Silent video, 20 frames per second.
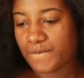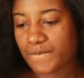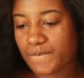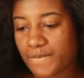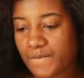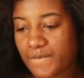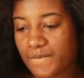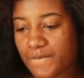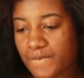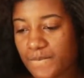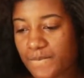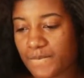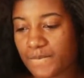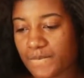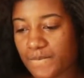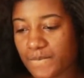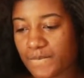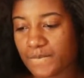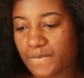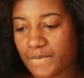
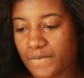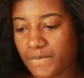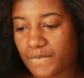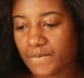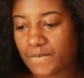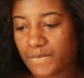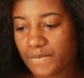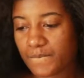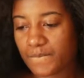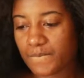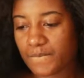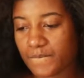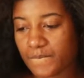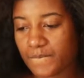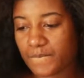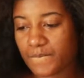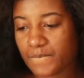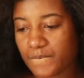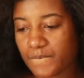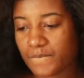
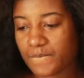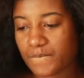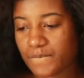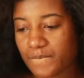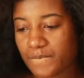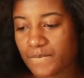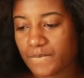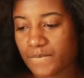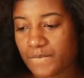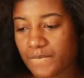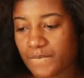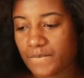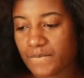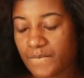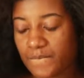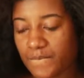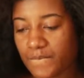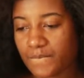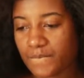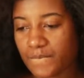
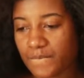The person shown says nothing.